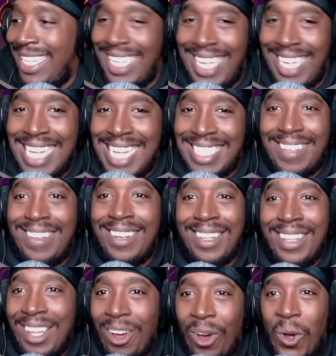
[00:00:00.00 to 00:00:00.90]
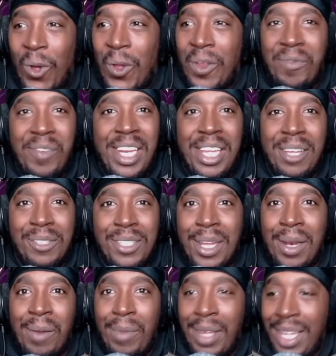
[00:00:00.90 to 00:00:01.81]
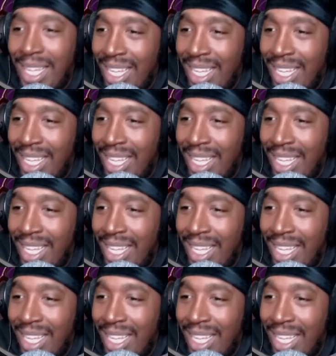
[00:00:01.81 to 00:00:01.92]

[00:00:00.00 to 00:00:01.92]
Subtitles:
That's literally all the video is going to be.